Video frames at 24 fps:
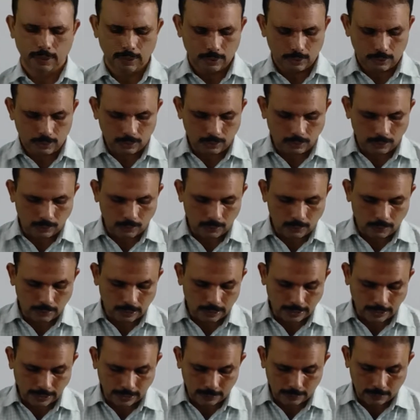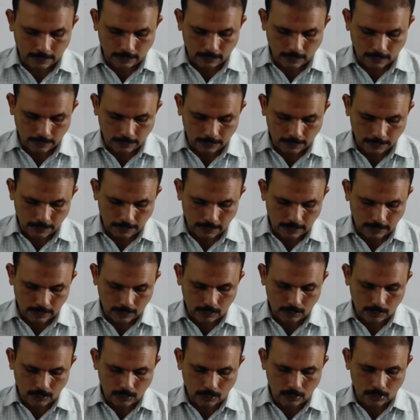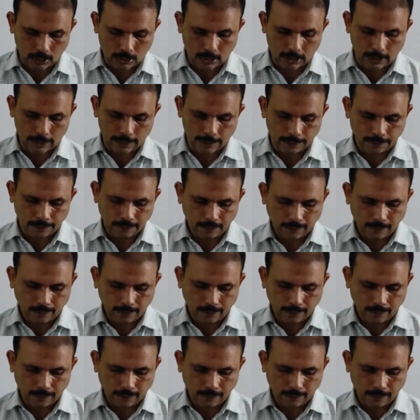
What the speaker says: So what may be the question?